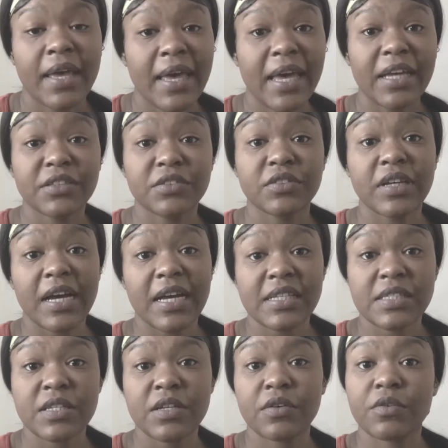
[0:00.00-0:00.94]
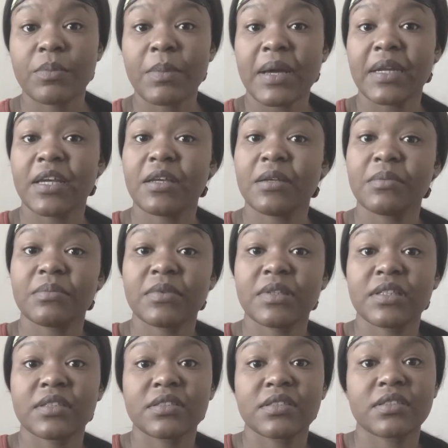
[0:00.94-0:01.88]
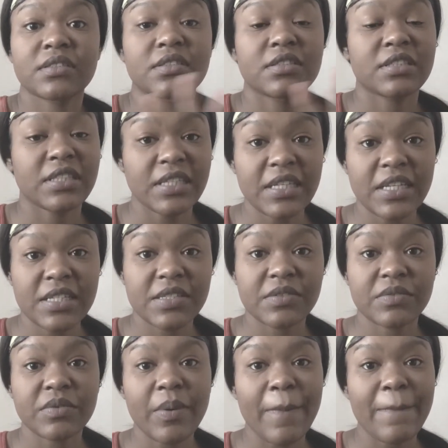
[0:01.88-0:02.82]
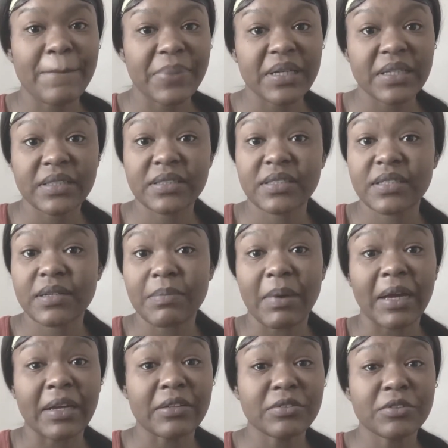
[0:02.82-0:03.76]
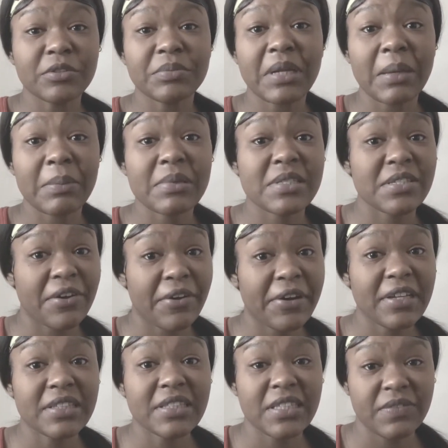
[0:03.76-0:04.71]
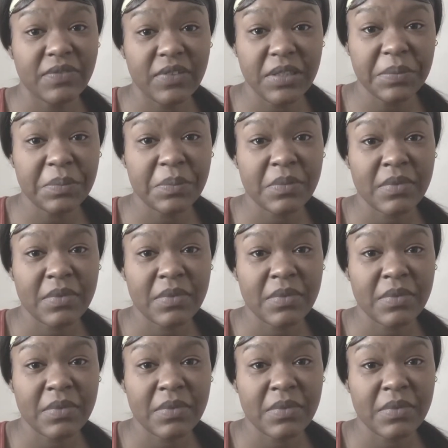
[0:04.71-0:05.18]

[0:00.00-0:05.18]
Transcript: as you guys know my name is Znizzle but my youtube name is Zariah tv